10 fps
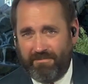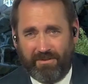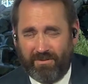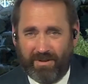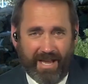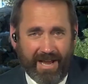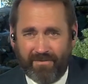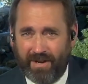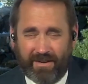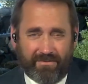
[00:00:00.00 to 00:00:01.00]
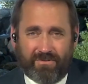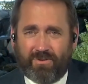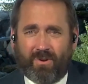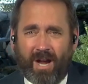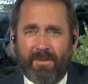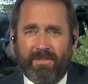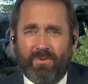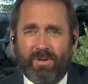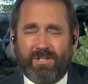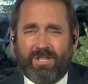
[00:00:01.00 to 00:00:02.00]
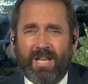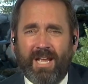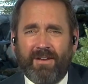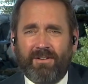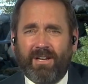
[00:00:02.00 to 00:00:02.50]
you know, every crime that we see and,